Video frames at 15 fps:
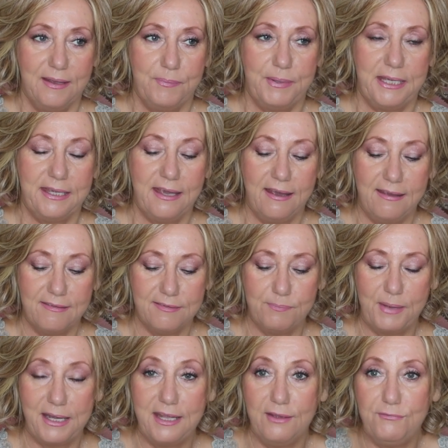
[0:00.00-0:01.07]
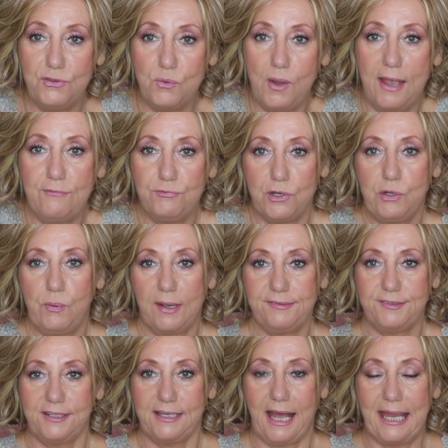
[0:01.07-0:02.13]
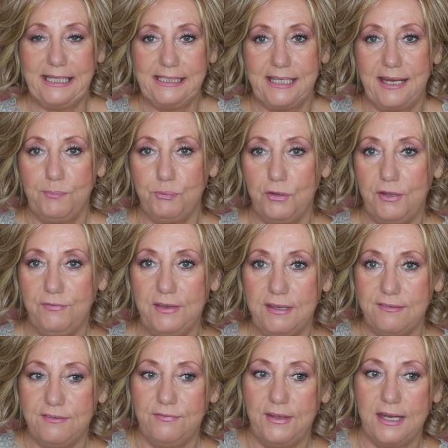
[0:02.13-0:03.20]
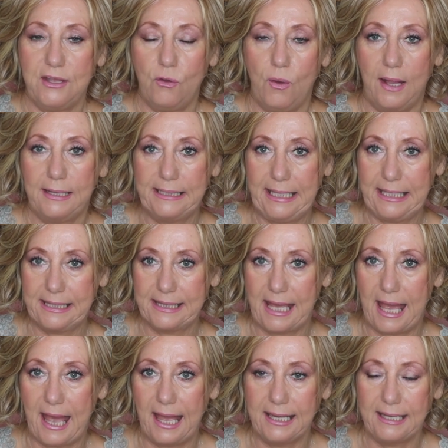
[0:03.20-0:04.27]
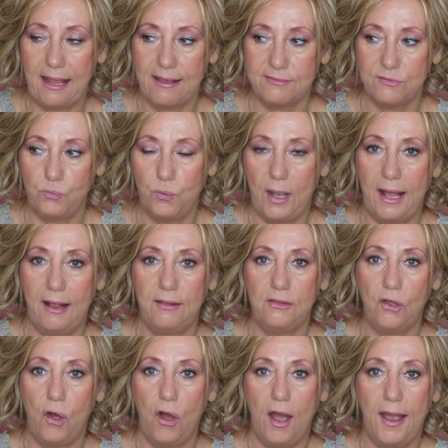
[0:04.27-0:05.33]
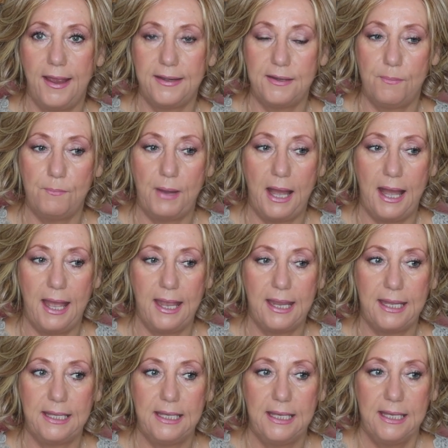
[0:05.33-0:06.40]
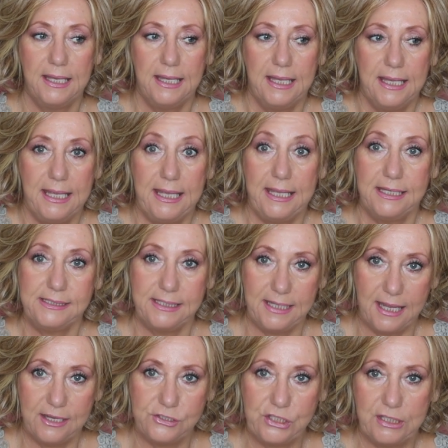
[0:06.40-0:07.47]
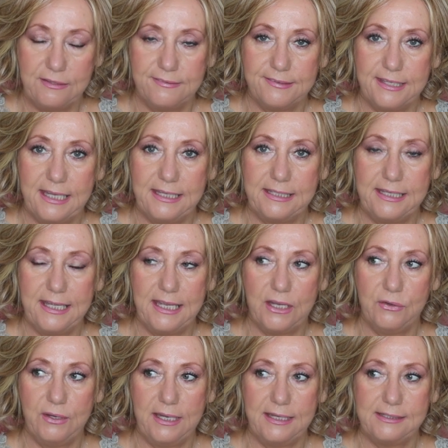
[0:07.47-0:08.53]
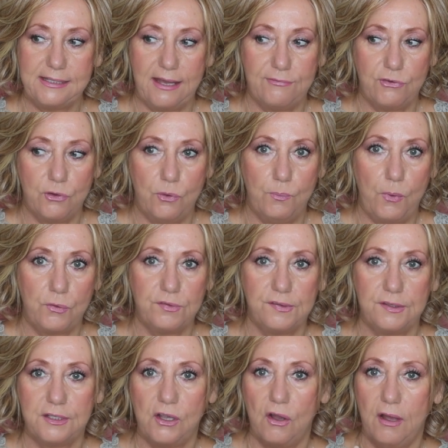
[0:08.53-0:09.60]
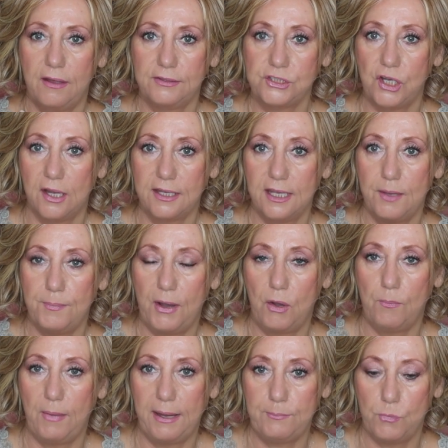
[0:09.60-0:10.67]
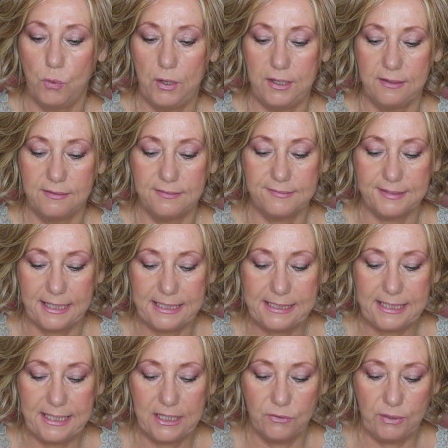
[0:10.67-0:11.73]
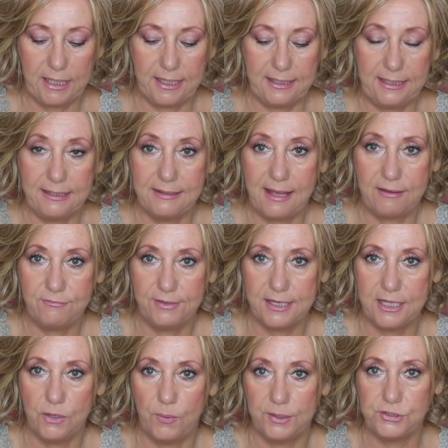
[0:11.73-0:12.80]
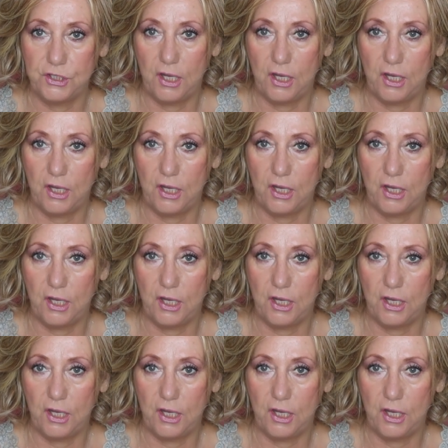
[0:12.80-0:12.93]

because many of you have requested. I did a previous video, I'll link that as well, on my anti-aging skincare endeavor, mostly talking about my morning skincare. And in that video, I